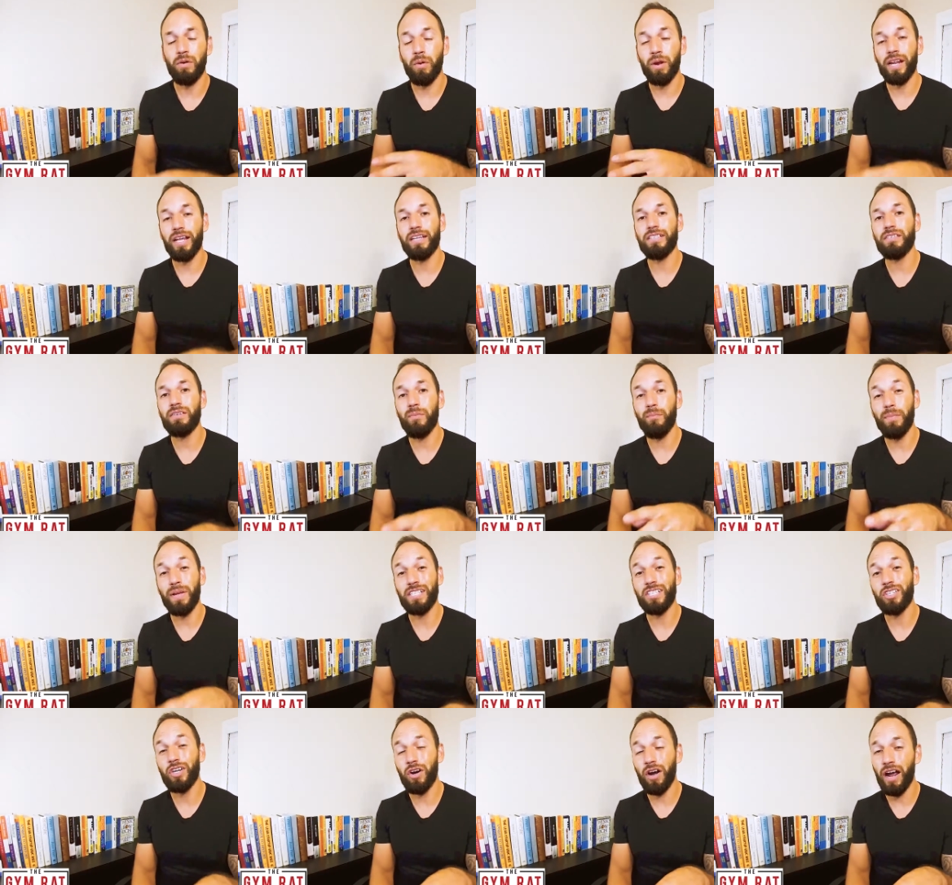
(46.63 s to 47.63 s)
So it is
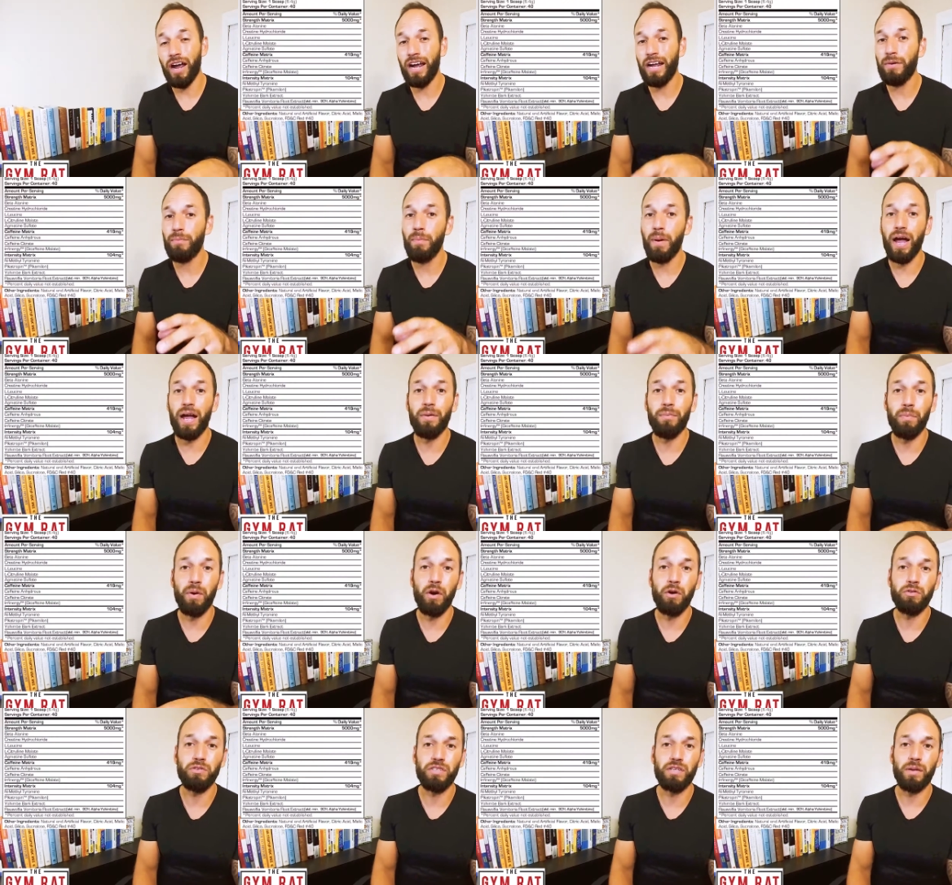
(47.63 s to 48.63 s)
Mr. Hyde by
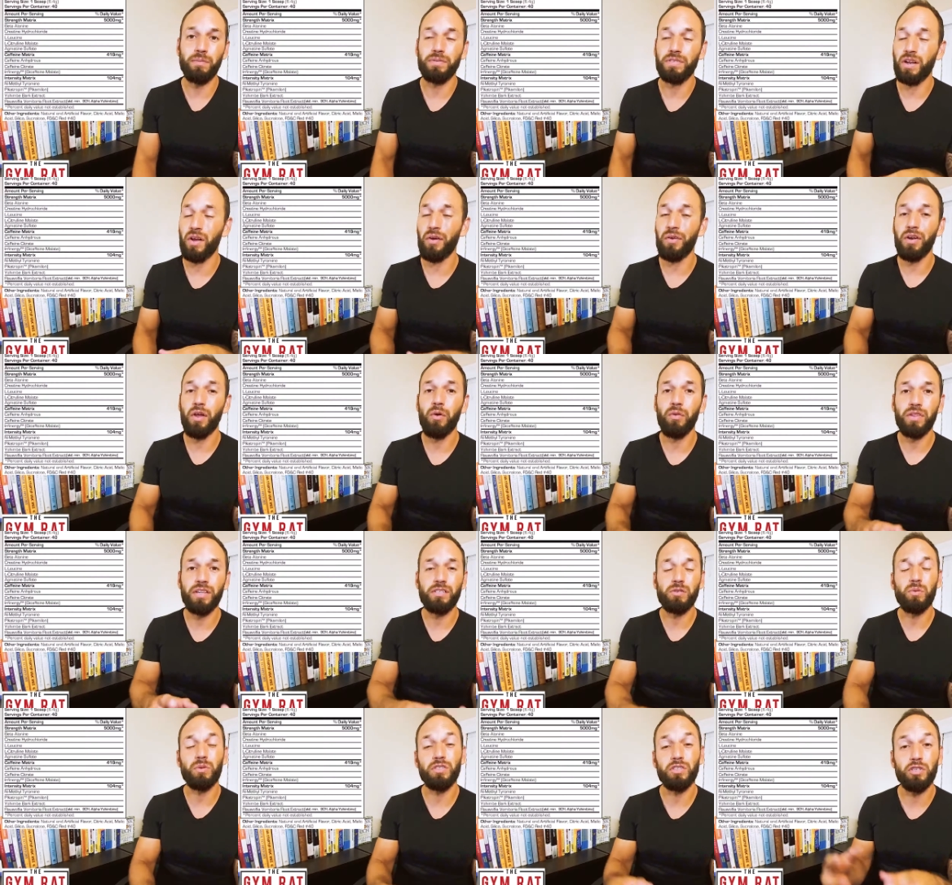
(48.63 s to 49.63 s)
ProSubs. Now I know
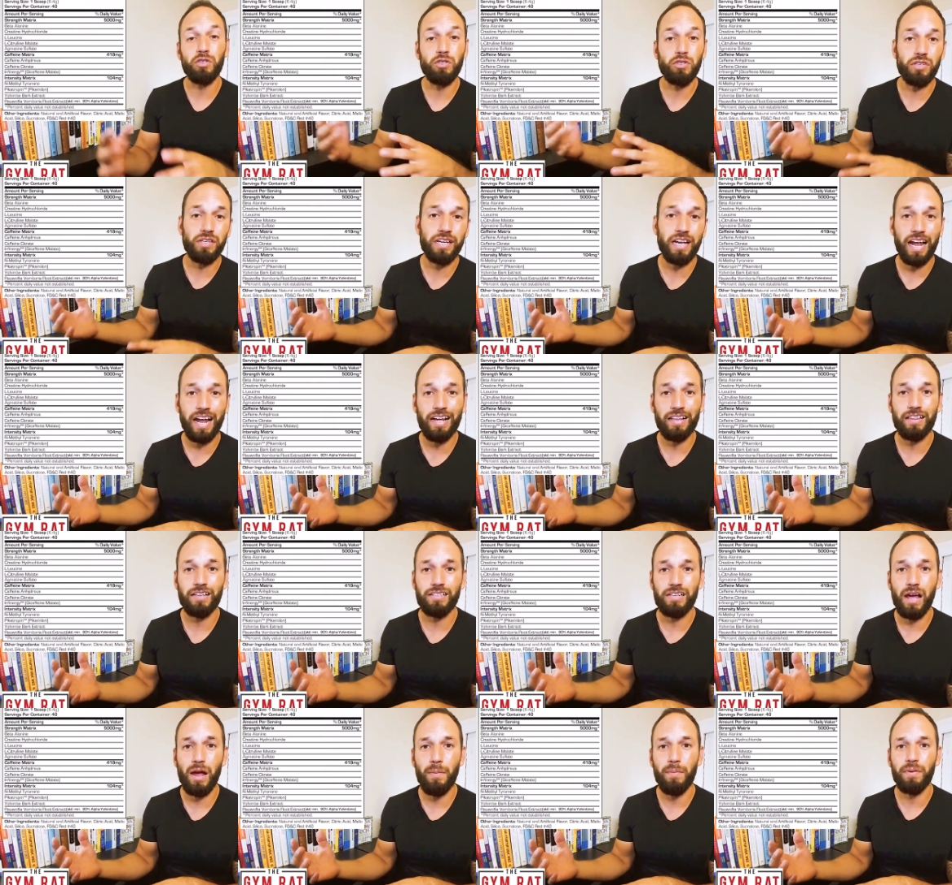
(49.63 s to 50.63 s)
this one's usually at
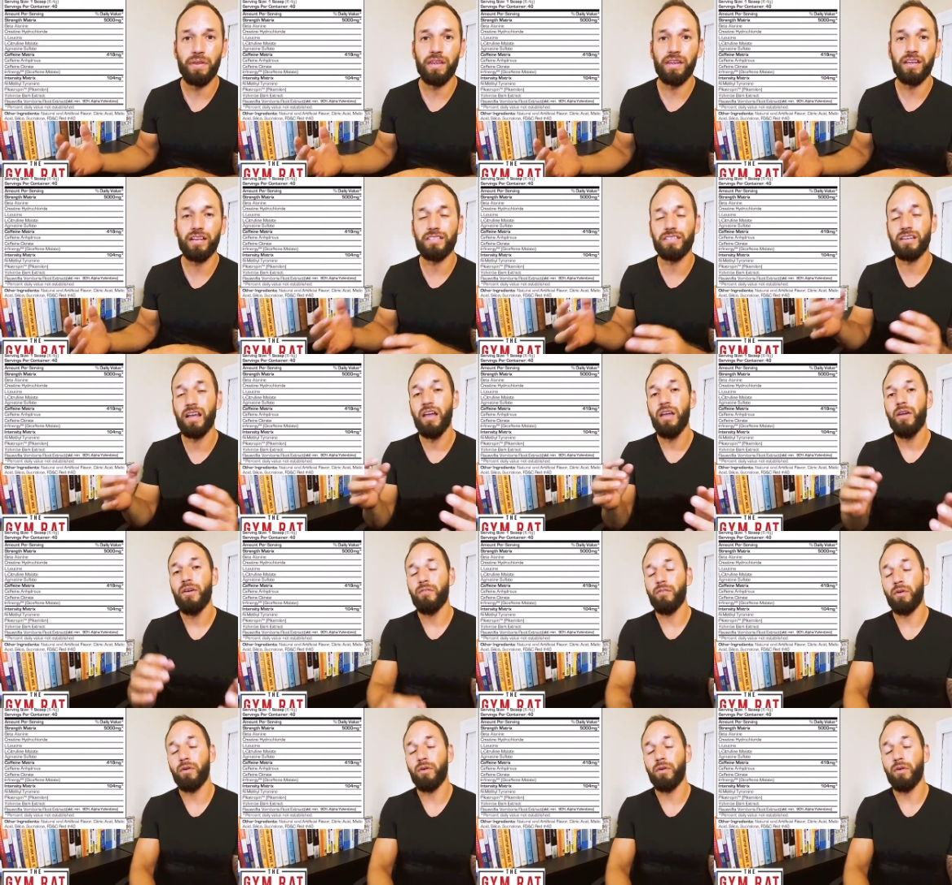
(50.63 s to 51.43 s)
the top of the list.